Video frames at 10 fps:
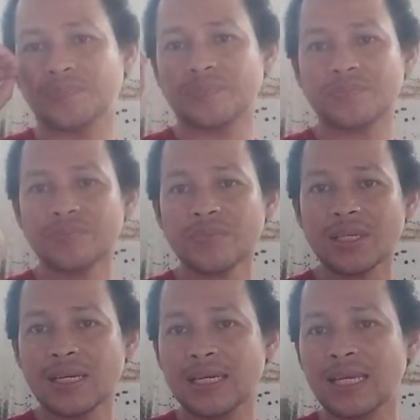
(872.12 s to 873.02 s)
hit the
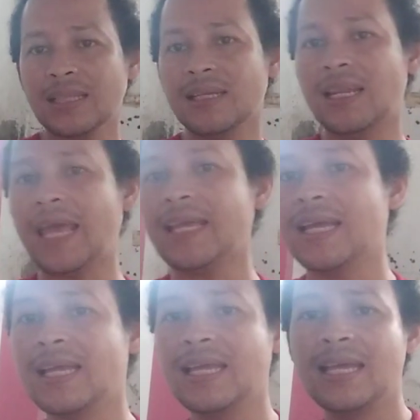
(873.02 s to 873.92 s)
like,
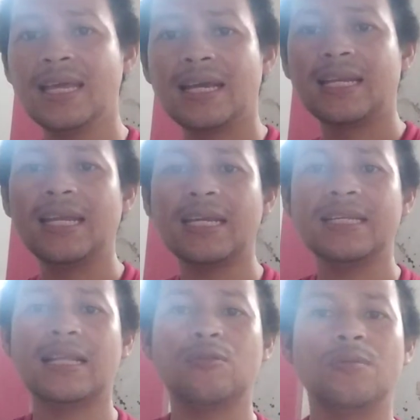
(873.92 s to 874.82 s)
click na the
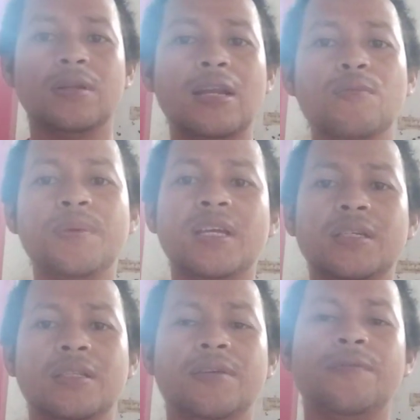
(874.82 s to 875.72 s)
notification